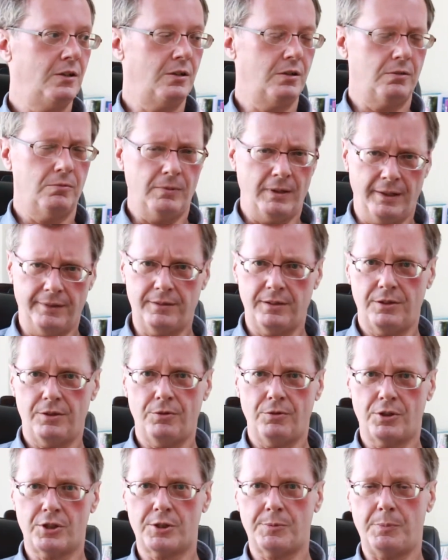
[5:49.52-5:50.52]
We have to do
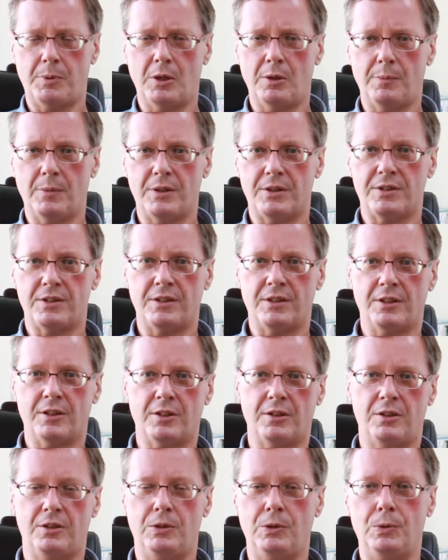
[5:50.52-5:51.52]
experiments
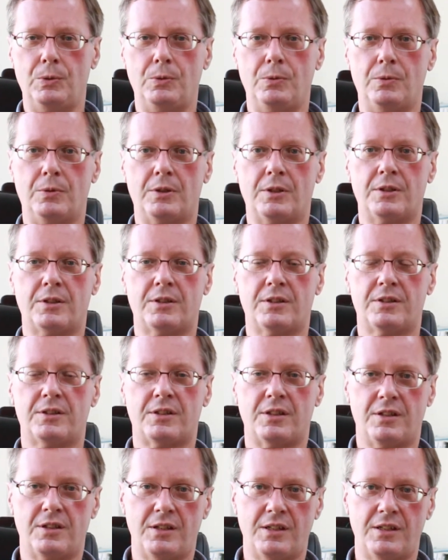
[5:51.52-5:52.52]
and do
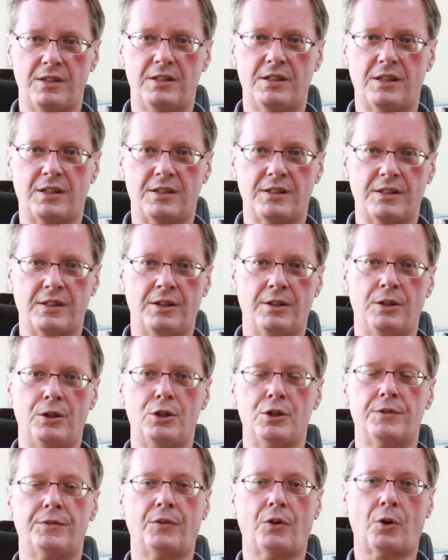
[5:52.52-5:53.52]
statistics that are
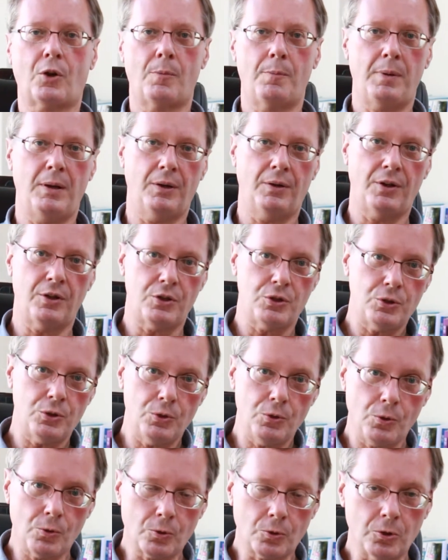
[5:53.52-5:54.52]
used for comparing two
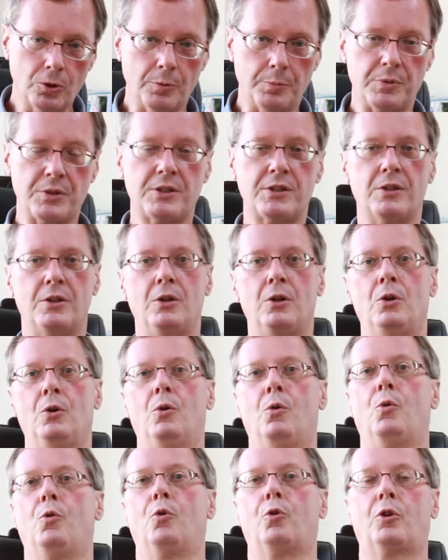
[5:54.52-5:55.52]
groups
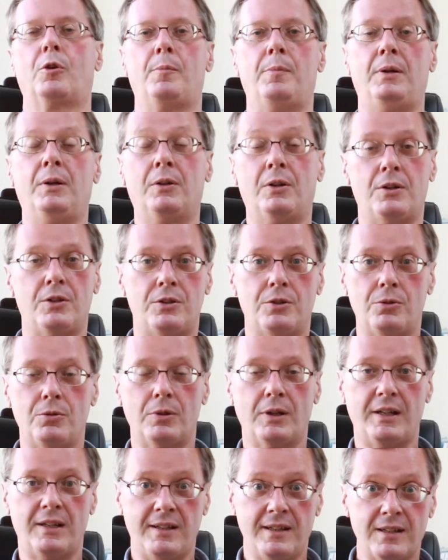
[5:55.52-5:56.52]
or comparing two
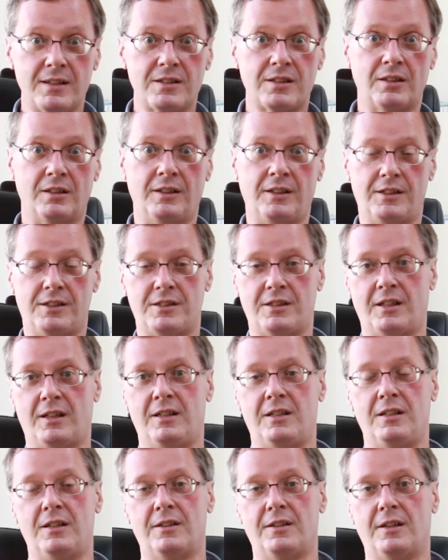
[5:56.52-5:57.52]
ideas at least. The
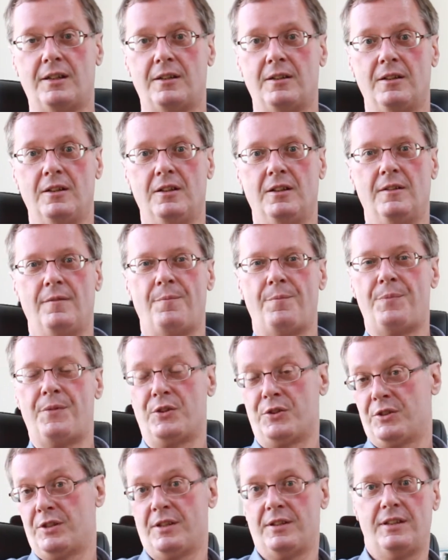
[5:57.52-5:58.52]
idea that
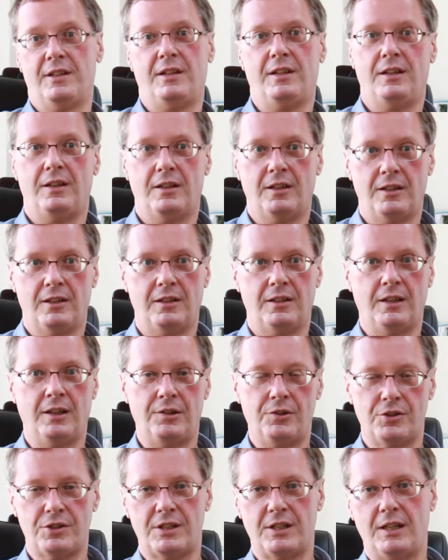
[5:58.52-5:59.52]
there's nothing
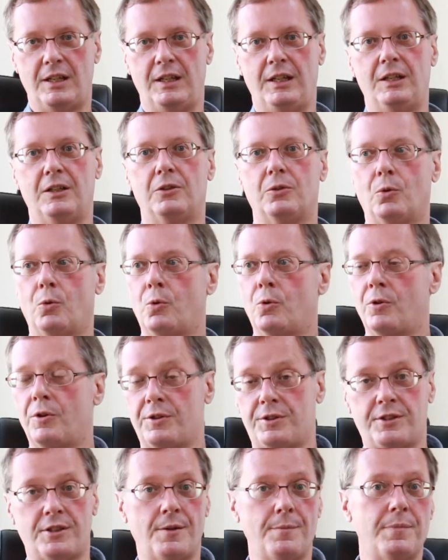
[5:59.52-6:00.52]
interesting here or
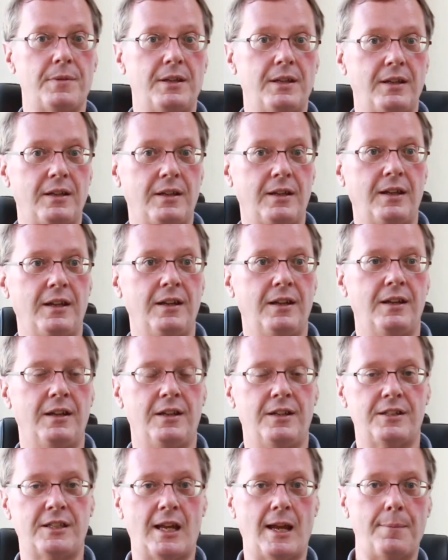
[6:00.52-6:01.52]
something
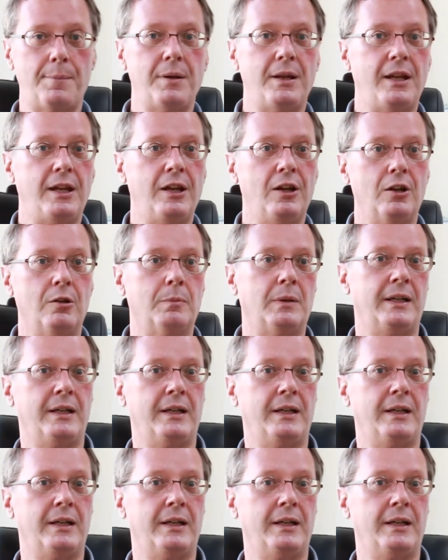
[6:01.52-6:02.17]
is happening here, my